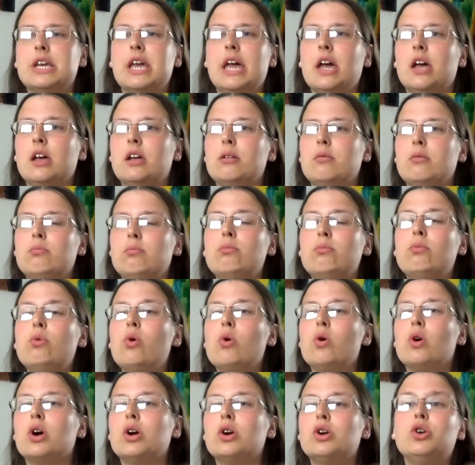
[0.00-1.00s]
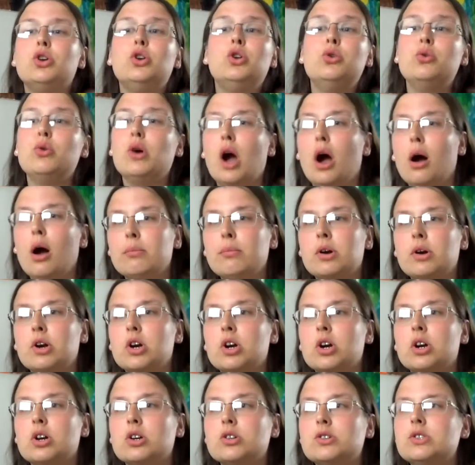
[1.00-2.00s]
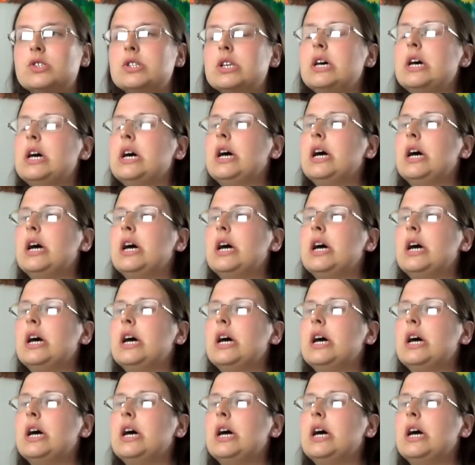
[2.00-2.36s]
get more newcomers